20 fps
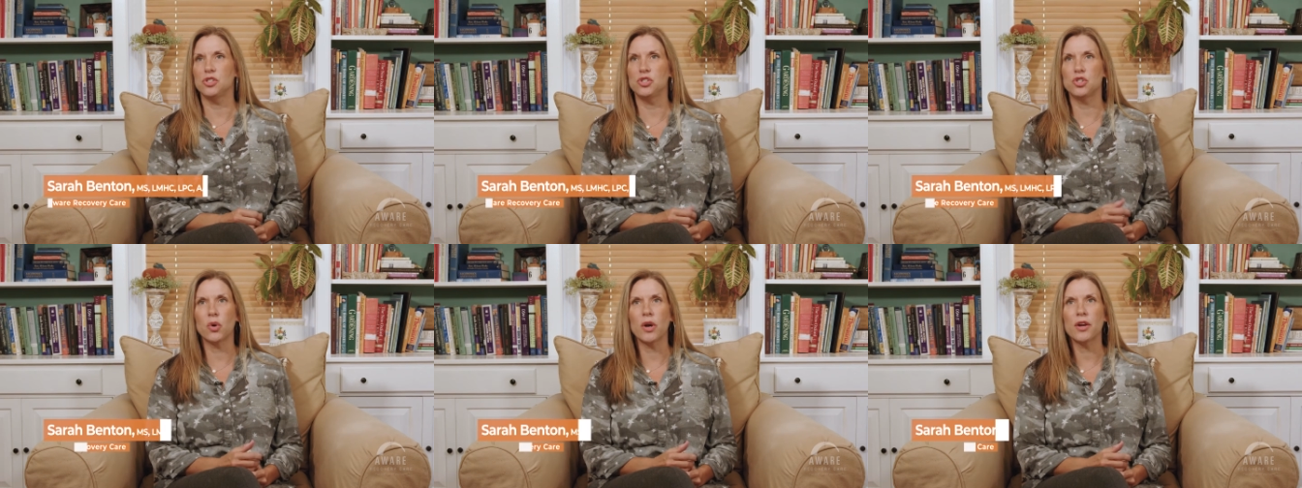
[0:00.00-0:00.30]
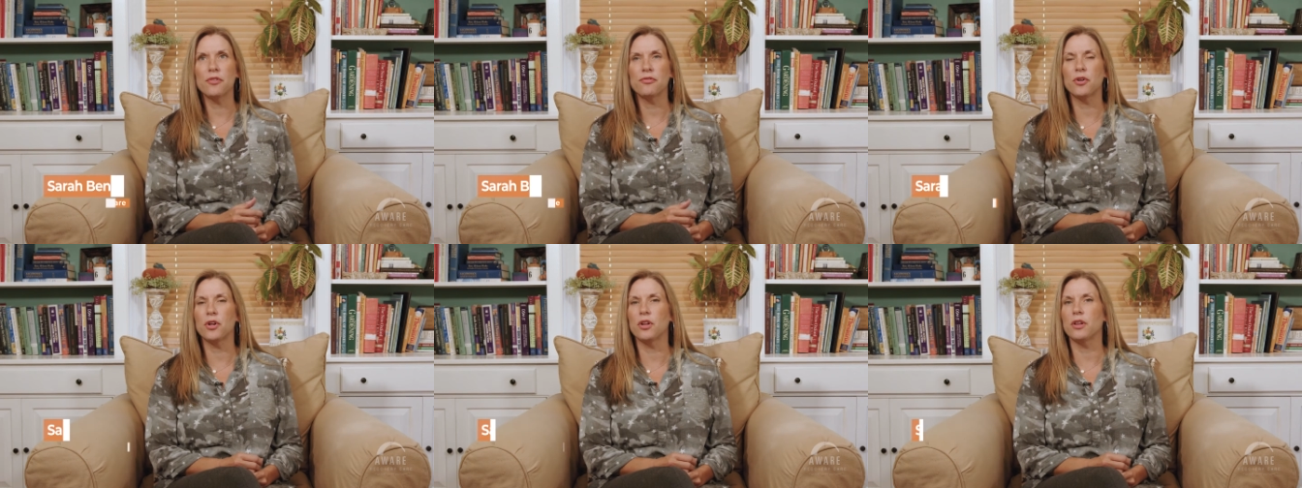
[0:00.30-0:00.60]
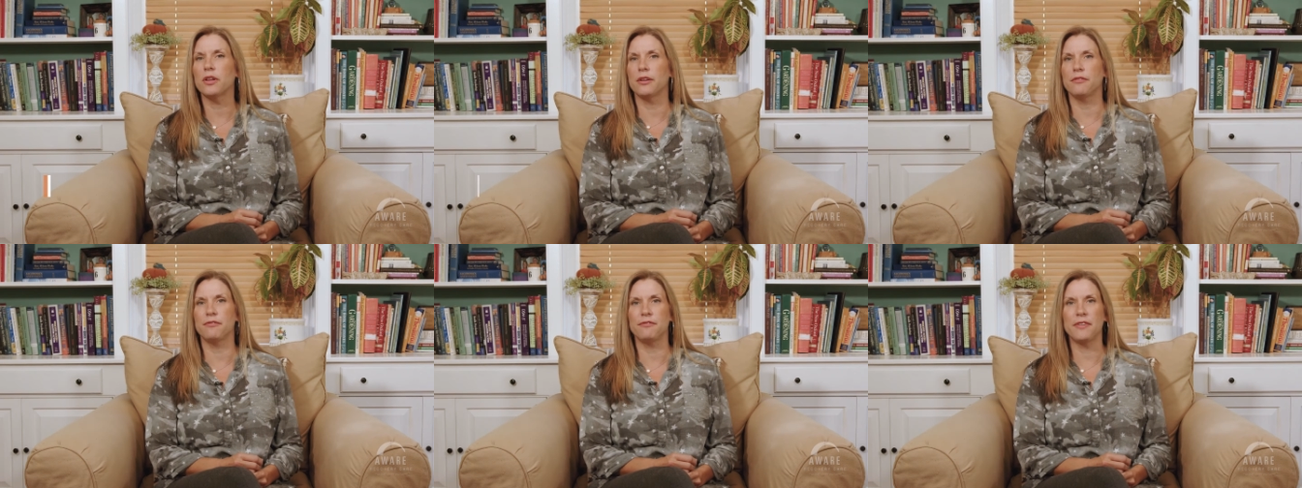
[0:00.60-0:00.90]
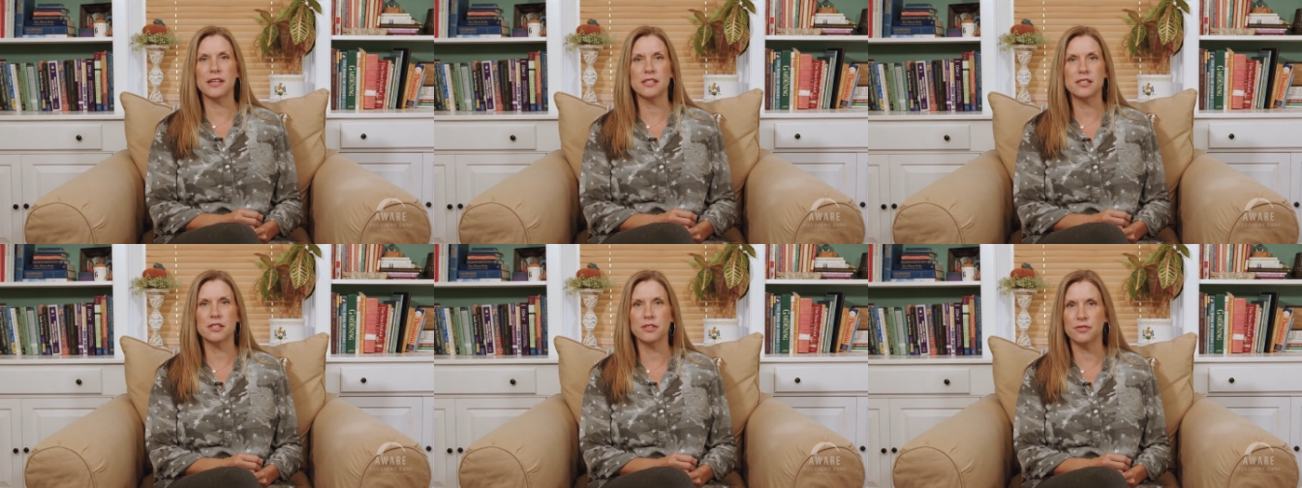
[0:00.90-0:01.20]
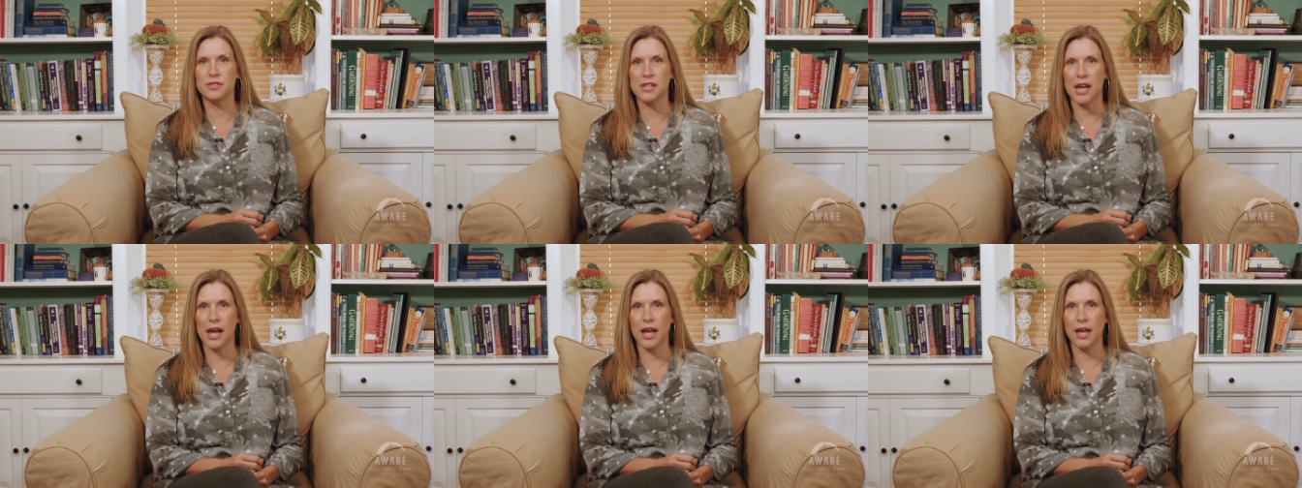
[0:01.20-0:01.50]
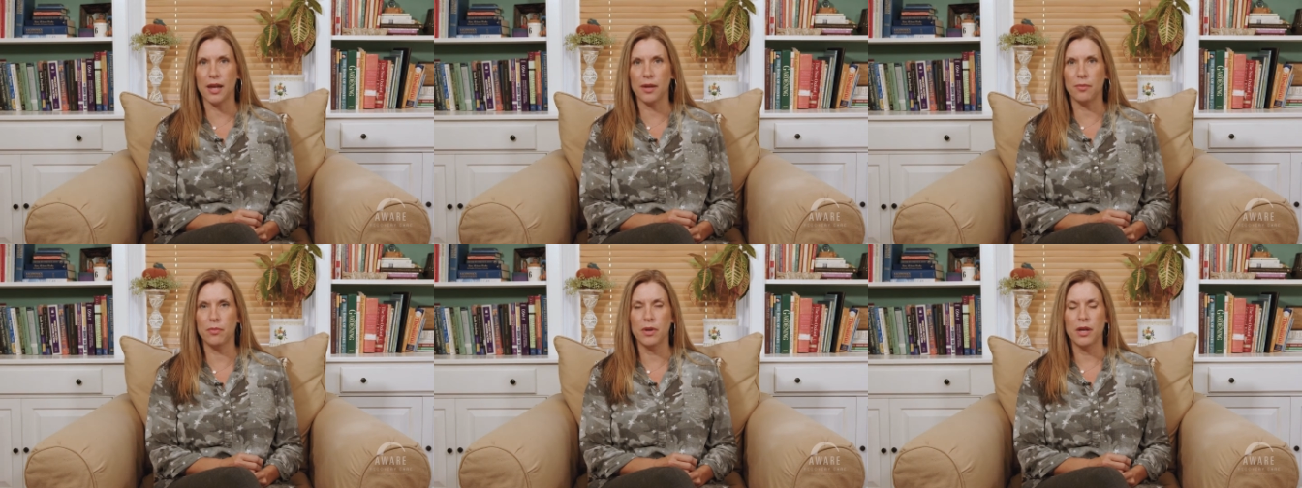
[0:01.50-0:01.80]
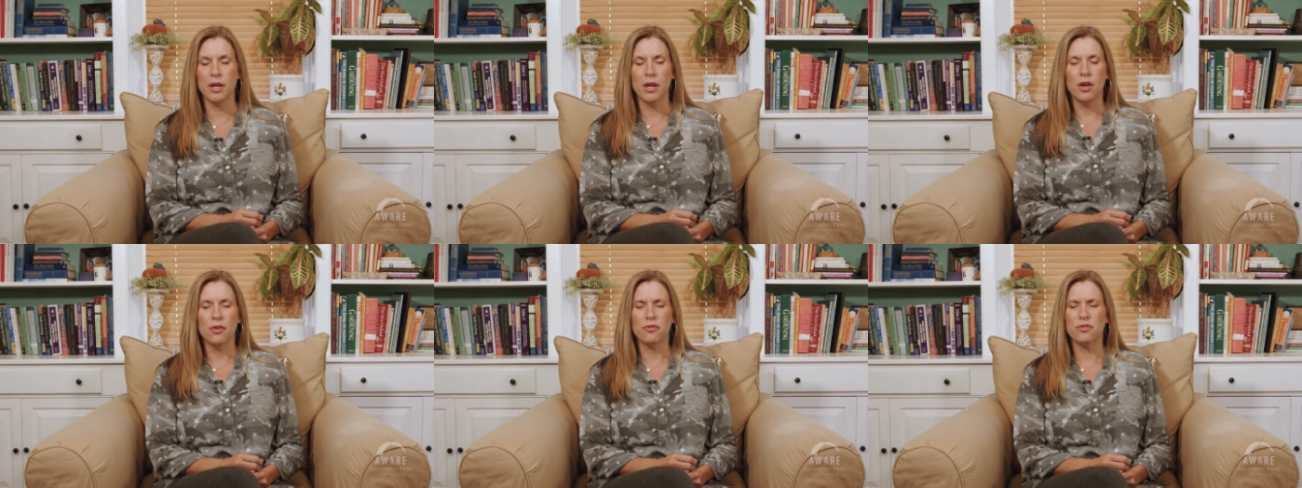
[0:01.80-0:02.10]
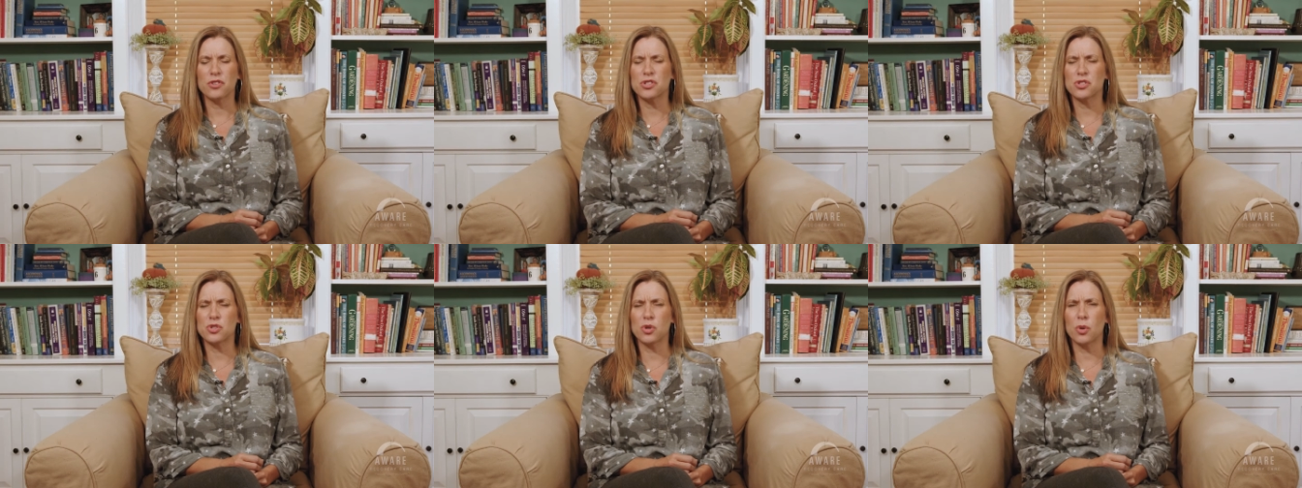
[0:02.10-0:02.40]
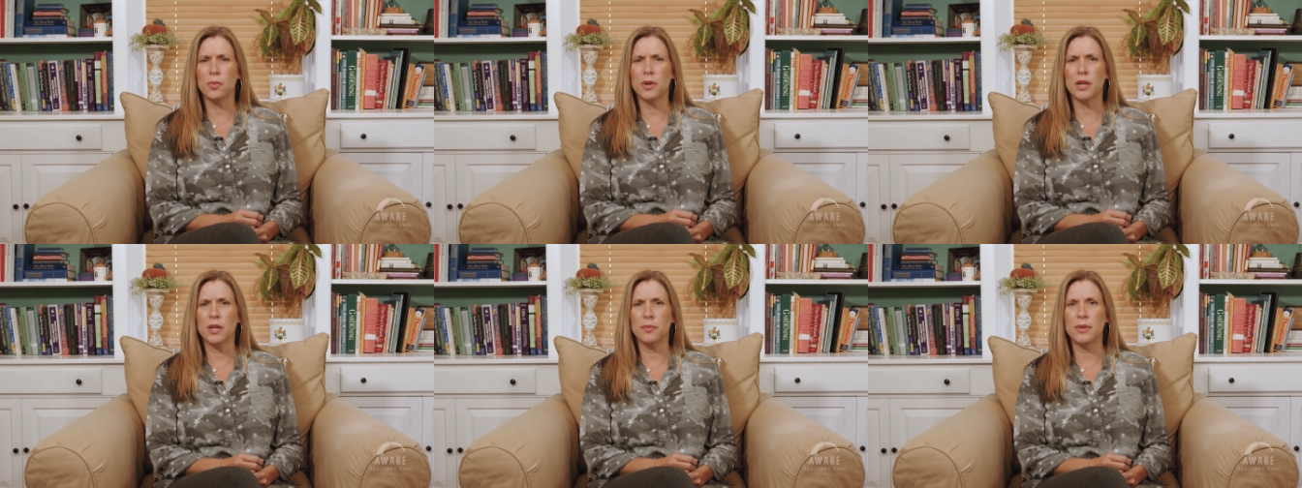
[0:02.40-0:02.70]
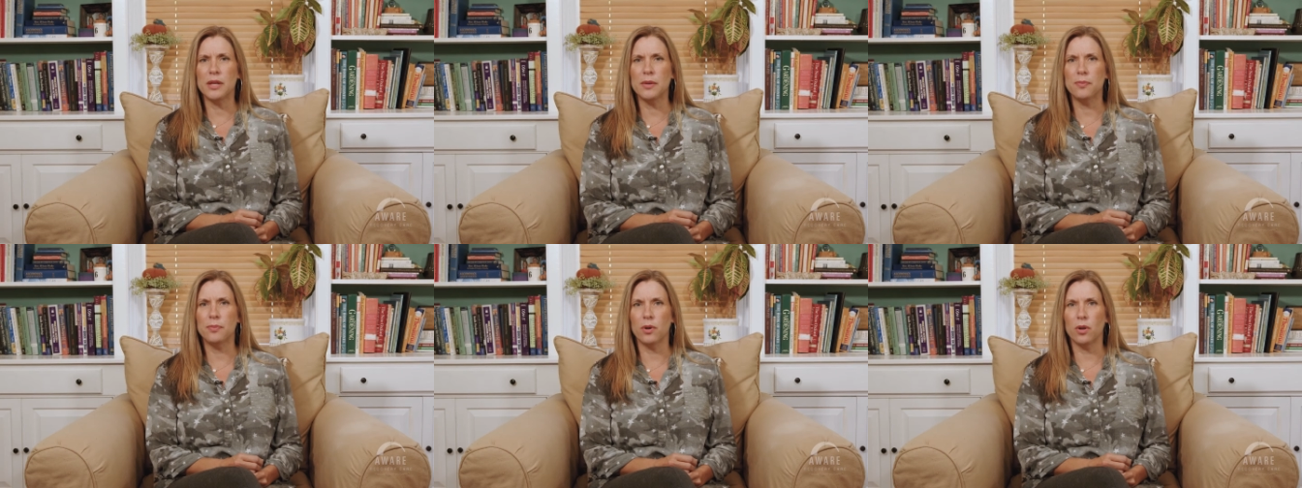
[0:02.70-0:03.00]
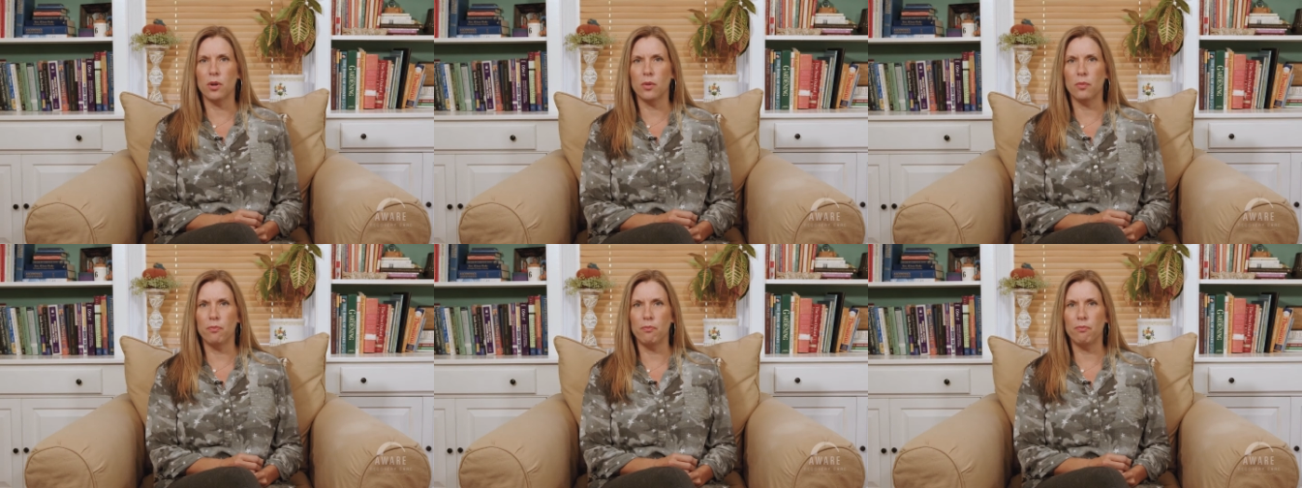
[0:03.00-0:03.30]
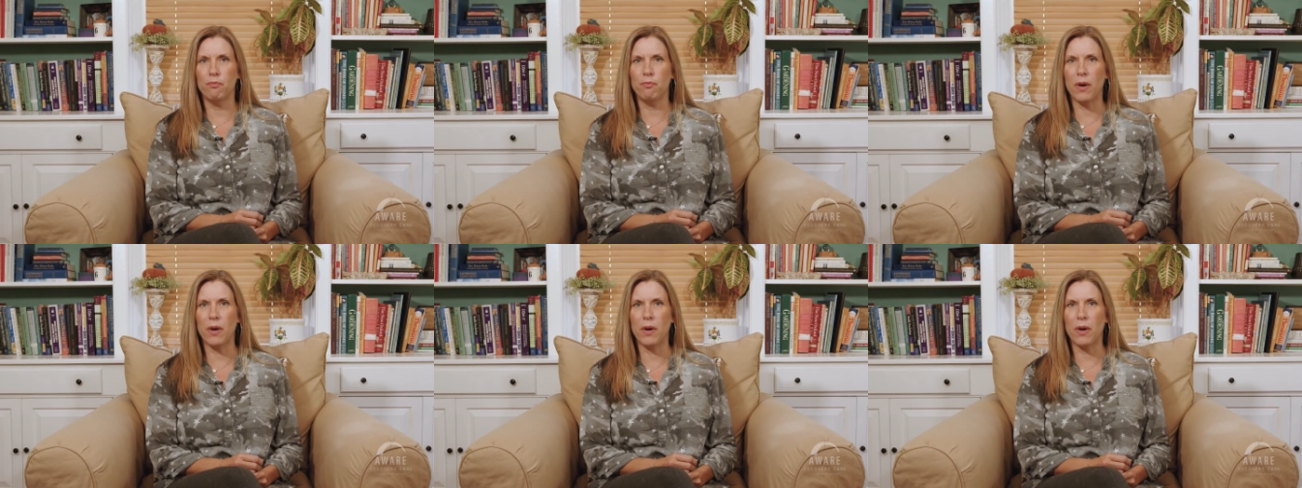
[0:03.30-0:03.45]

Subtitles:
joyful and festive time for so many people.